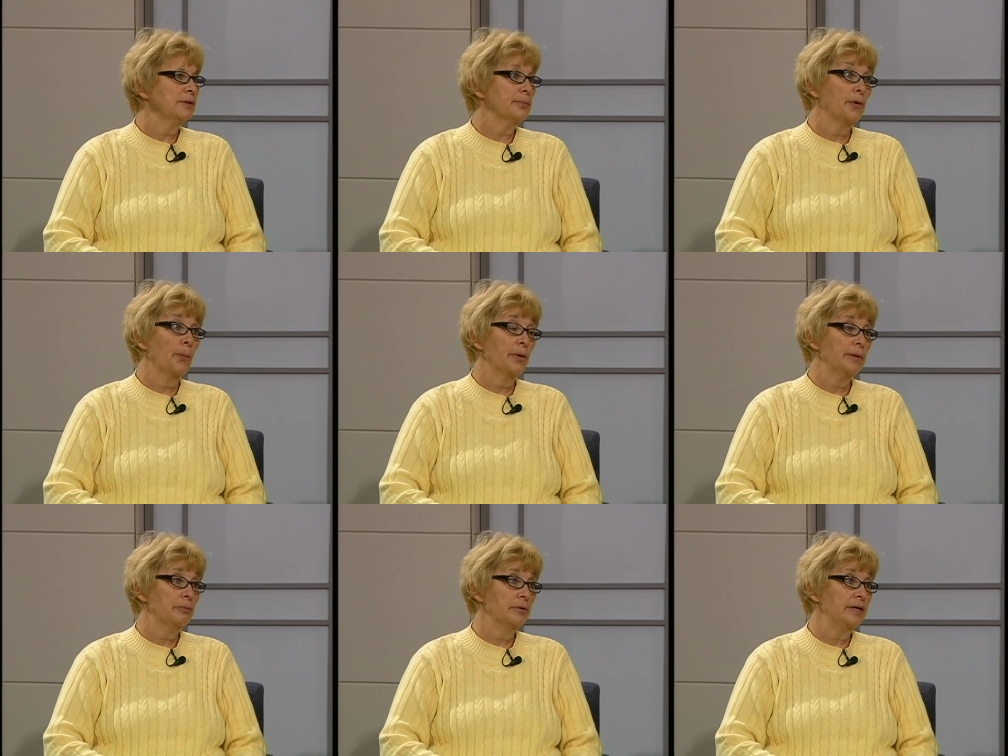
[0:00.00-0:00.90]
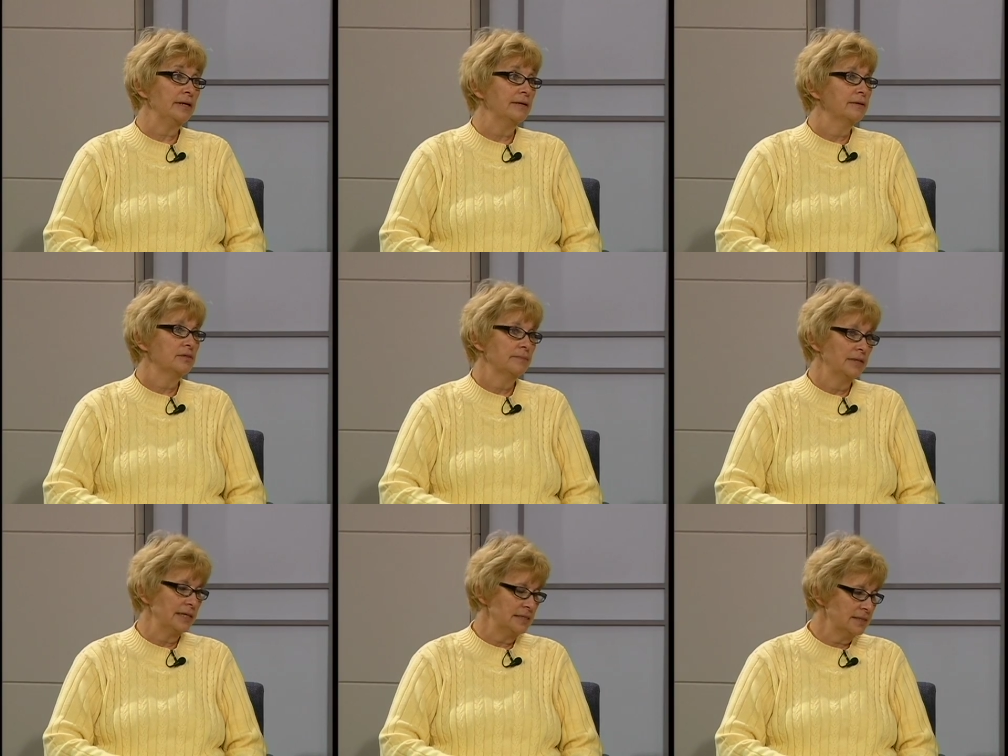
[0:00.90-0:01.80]
appropriate
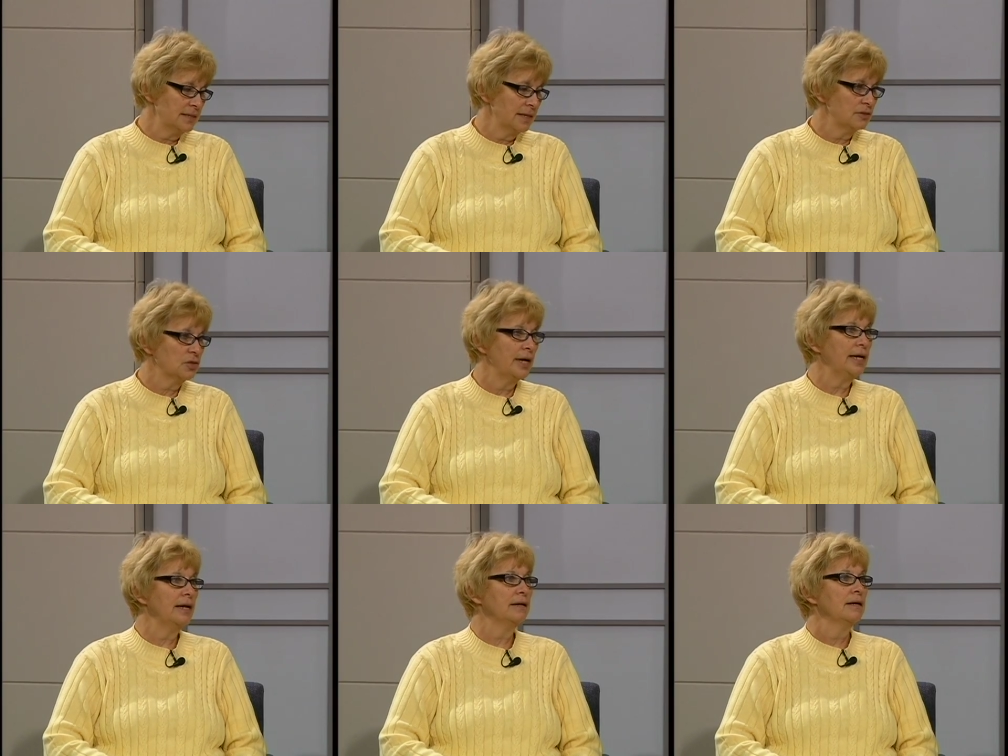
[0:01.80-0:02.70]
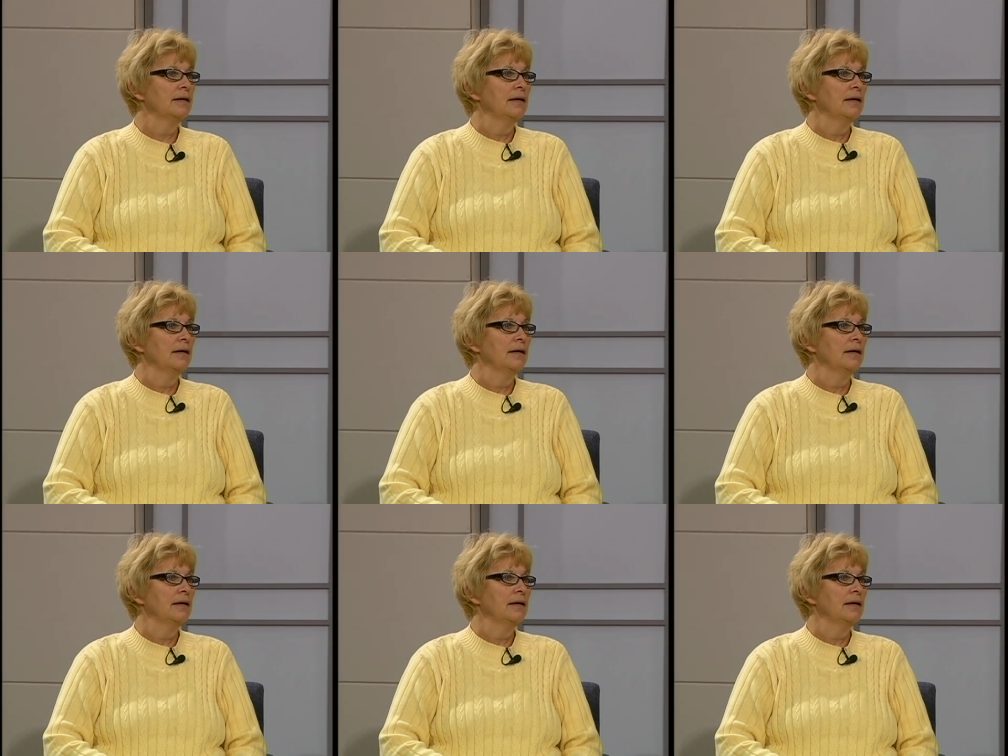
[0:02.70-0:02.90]
pre-licensing training,